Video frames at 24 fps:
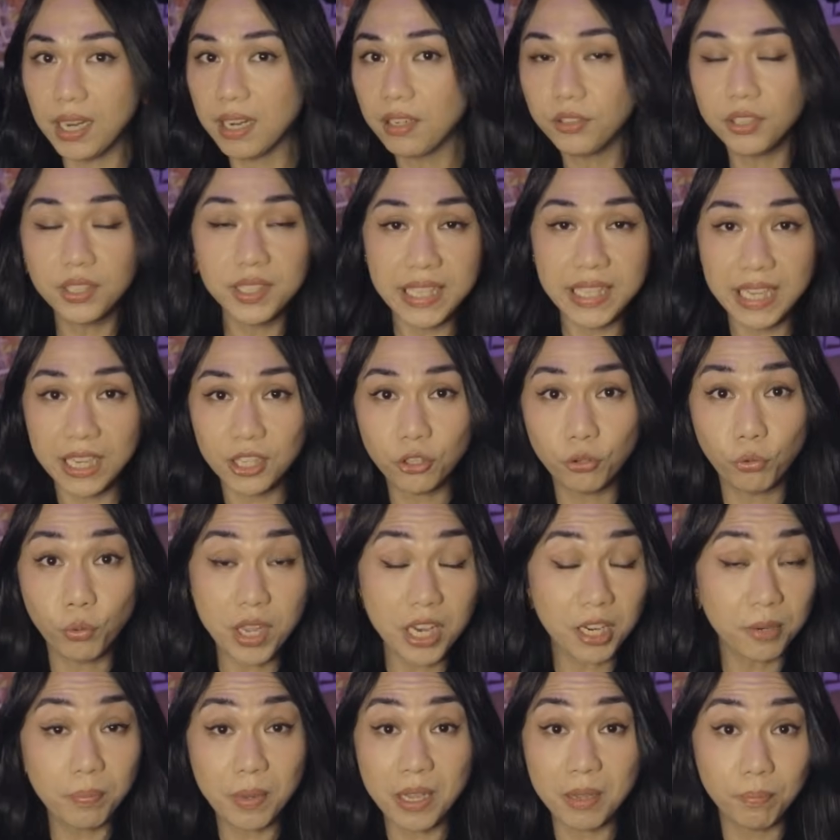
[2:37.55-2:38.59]
understand
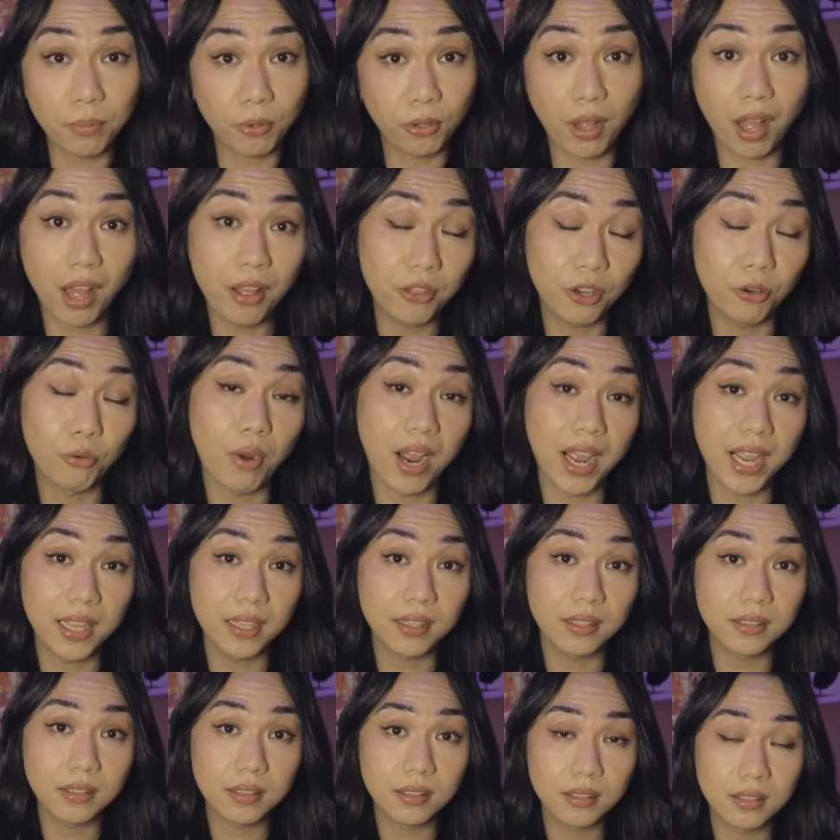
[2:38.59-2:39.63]
queer people
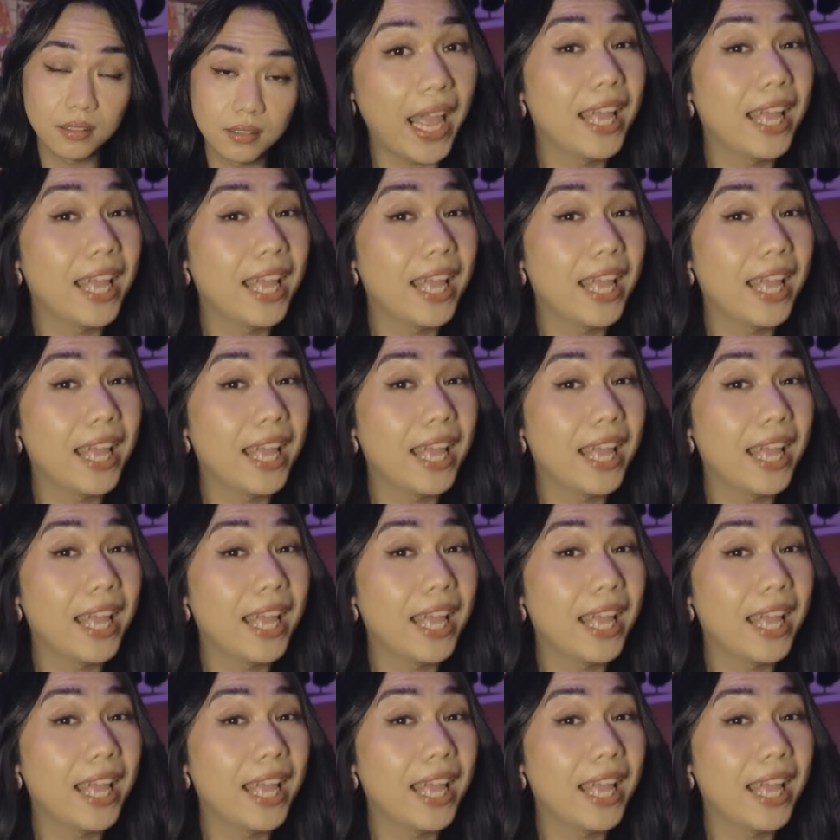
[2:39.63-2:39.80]
otherwise.